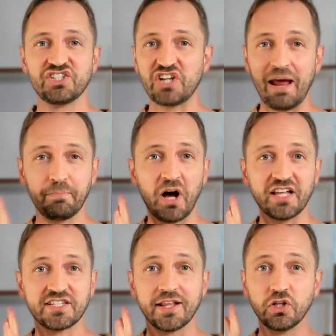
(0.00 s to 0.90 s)

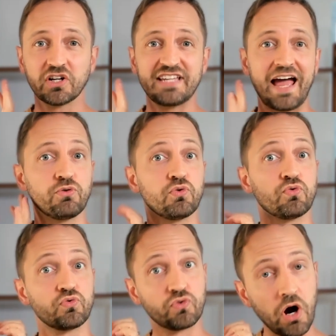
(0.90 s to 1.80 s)
Chatbots looks at
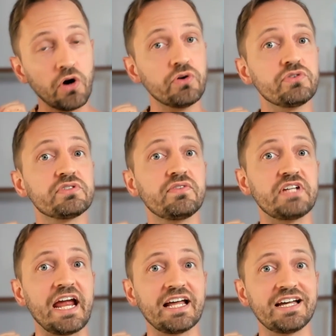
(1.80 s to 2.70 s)
rows of
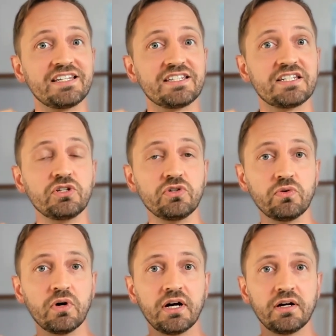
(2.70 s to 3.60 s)
data
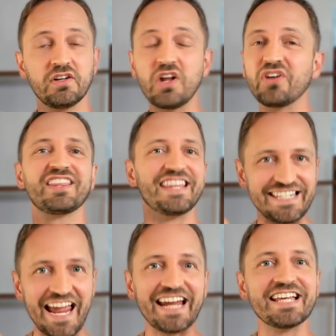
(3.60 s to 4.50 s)
to know that the
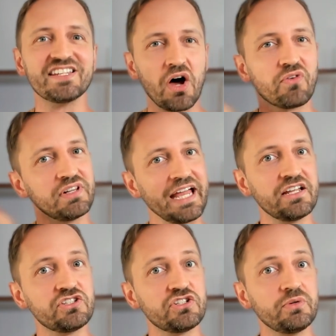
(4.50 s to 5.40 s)
data is all
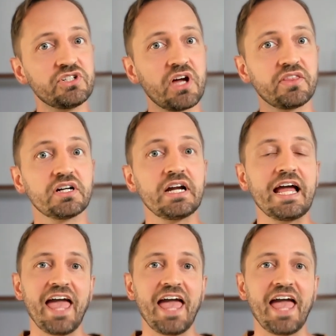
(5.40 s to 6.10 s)
related to each other.